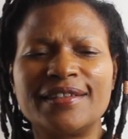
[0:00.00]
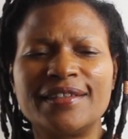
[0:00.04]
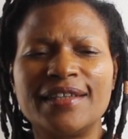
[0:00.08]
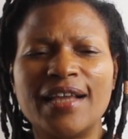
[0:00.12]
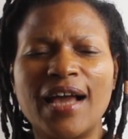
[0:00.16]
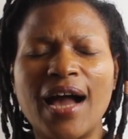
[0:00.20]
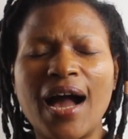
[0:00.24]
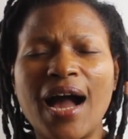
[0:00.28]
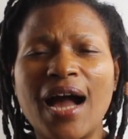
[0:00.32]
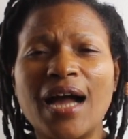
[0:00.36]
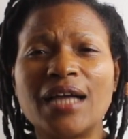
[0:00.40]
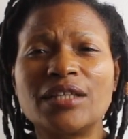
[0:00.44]
the
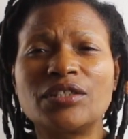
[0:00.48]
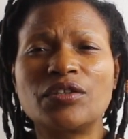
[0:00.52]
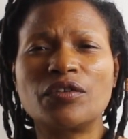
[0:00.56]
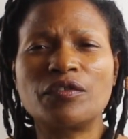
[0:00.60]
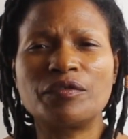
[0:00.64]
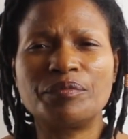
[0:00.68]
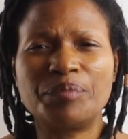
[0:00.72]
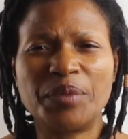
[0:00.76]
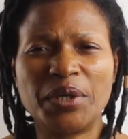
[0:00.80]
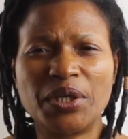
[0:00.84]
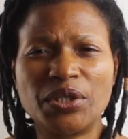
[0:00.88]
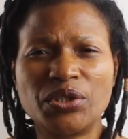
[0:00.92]
art
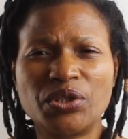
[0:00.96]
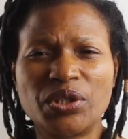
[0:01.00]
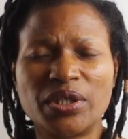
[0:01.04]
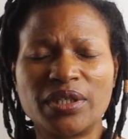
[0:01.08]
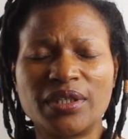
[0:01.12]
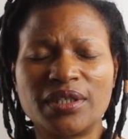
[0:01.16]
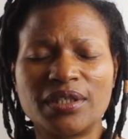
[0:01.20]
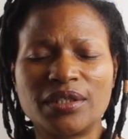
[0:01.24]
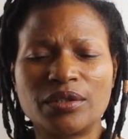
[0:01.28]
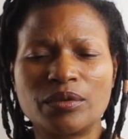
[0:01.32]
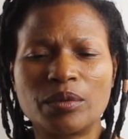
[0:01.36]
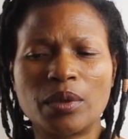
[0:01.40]
of
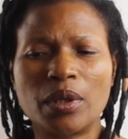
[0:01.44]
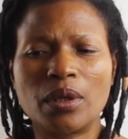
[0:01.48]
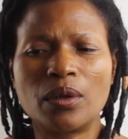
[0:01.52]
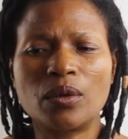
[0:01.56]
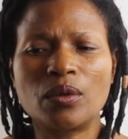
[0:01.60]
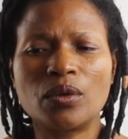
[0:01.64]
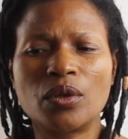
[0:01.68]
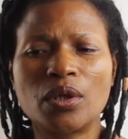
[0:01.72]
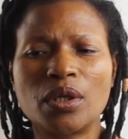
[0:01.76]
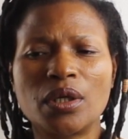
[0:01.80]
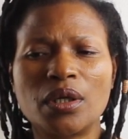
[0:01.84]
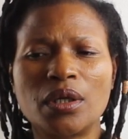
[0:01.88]
patience as
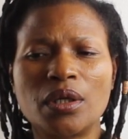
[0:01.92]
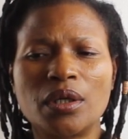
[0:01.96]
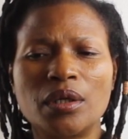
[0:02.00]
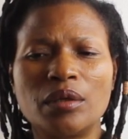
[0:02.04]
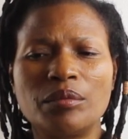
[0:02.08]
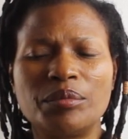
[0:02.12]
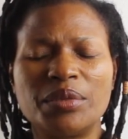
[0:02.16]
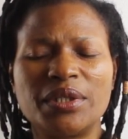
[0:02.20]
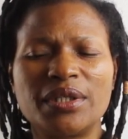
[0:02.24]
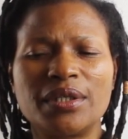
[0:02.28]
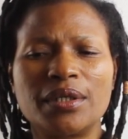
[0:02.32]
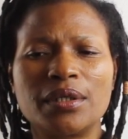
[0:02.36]
well,
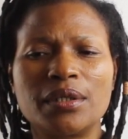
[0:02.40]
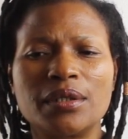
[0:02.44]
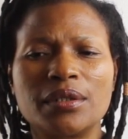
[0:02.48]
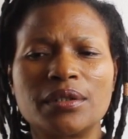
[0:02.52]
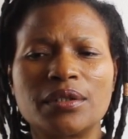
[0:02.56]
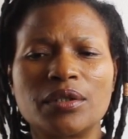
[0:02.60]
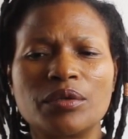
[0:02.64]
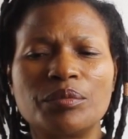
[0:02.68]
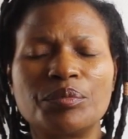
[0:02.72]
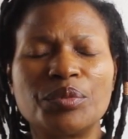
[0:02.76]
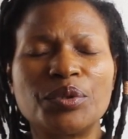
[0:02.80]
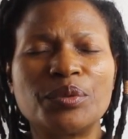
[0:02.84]

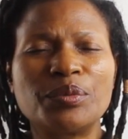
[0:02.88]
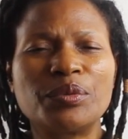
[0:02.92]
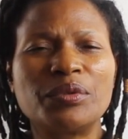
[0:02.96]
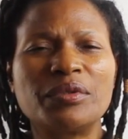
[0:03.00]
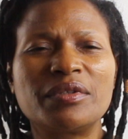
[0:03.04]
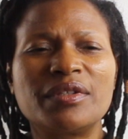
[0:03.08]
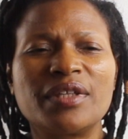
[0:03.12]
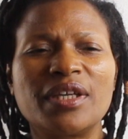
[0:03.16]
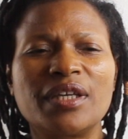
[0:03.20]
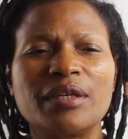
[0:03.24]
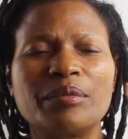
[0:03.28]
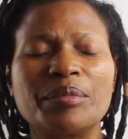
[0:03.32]
because some people
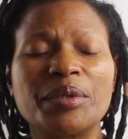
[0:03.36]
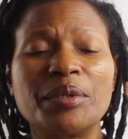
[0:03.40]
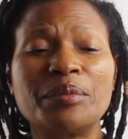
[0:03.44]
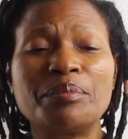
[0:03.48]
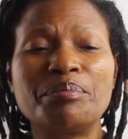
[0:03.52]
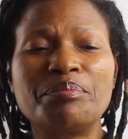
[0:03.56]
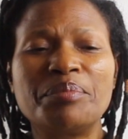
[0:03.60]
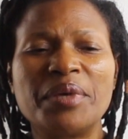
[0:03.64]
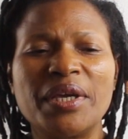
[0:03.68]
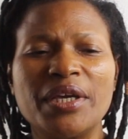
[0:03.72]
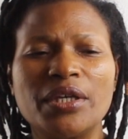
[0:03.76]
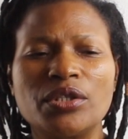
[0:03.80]
think
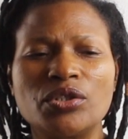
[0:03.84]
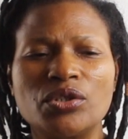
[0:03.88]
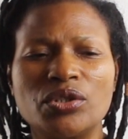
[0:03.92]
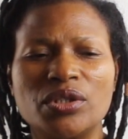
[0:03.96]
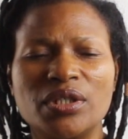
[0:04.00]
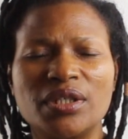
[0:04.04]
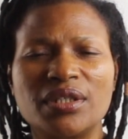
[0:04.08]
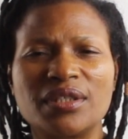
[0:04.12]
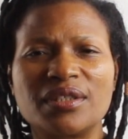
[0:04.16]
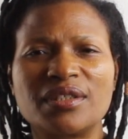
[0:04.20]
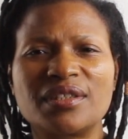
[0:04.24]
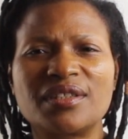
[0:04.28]
being
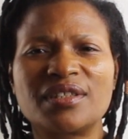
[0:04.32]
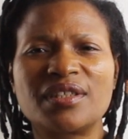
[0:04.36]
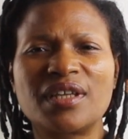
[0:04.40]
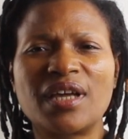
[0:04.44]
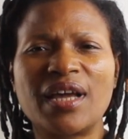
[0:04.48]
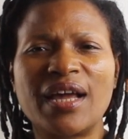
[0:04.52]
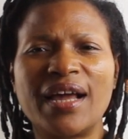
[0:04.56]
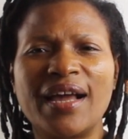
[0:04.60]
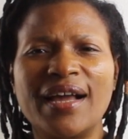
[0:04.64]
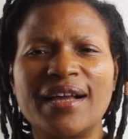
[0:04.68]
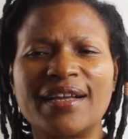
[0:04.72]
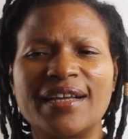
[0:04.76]
patient
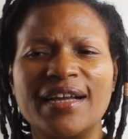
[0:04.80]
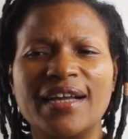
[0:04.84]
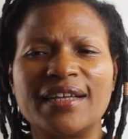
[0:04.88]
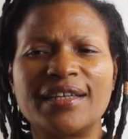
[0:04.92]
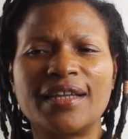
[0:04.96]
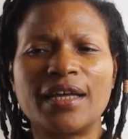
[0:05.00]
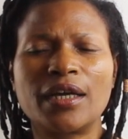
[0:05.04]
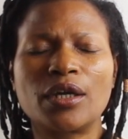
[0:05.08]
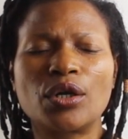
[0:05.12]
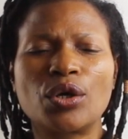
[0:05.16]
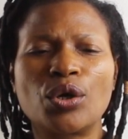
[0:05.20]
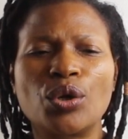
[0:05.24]
can
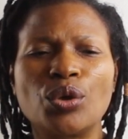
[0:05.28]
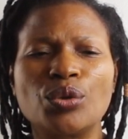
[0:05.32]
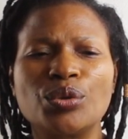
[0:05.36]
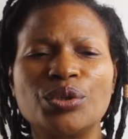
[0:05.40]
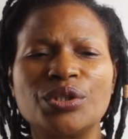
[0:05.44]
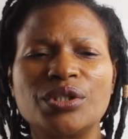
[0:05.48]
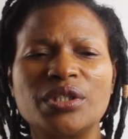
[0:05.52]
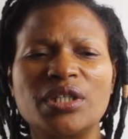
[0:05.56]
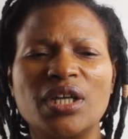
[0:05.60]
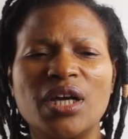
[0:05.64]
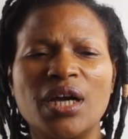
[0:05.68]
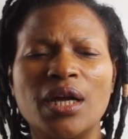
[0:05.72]

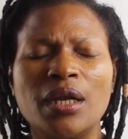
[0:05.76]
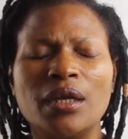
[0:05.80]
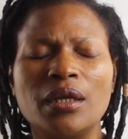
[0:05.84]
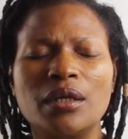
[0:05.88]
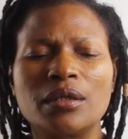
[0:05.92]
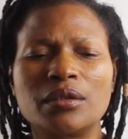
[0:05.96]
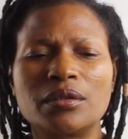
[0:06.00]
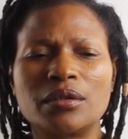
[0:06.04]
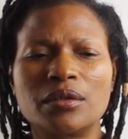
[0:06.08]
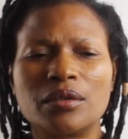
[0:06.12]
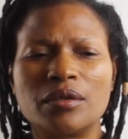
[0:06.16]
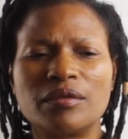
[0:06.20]
encourage a
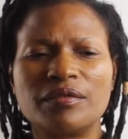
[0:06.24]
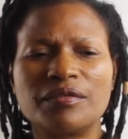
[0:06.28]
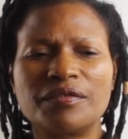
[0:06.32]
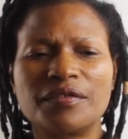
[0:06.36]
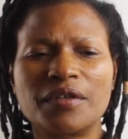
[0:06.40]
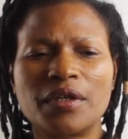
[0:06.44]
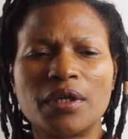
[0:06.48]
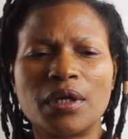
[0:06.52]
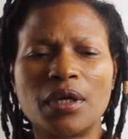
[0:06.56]
lot of